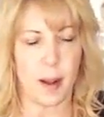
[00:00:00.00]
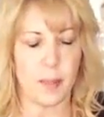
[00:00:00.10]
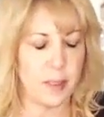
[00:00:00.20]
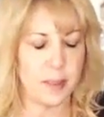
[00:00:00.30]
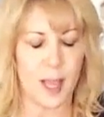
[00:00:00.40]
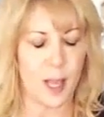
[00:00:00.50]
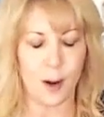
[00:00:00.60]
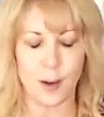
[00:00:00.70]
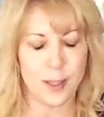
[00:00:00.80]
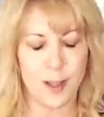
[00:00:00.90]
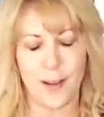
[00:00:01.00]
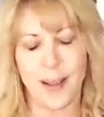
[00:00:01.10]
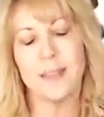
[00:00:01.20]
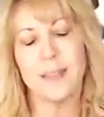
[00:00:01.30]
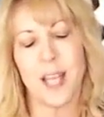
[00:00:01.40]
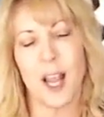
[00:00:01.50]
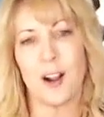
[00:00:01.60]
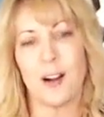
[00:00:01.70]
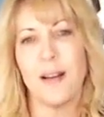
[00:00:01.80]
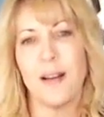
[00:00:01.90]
I mean seller, sorry, seller,